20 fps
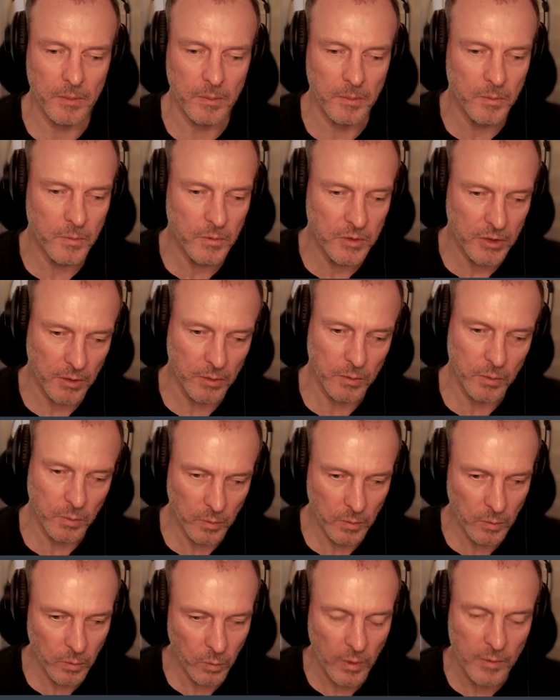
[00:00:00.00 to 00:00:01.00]
So
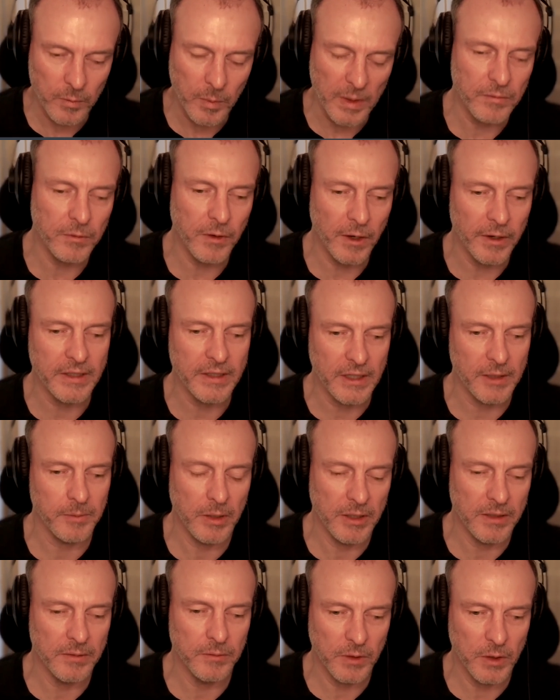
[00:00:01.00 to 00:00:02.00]
we've been very
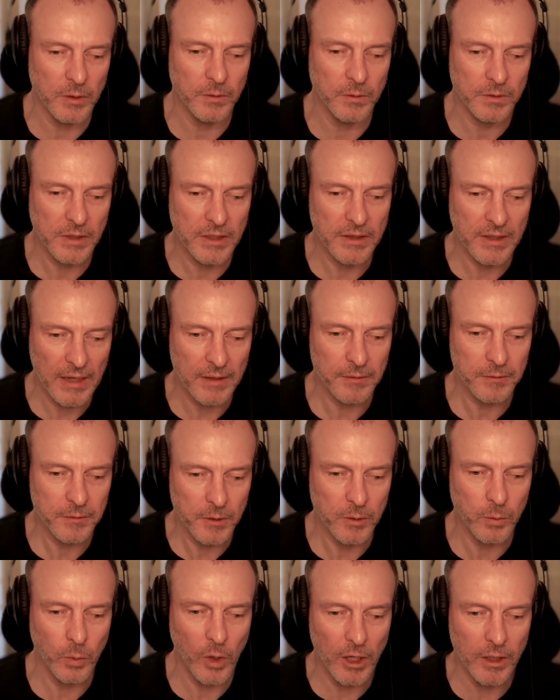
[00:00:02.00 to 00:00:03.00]
deeply involved in that for
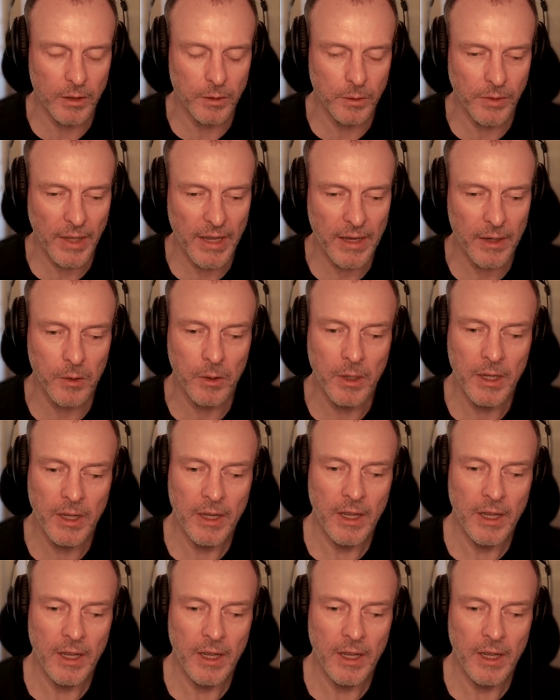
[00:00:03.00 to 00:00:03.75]
a while now.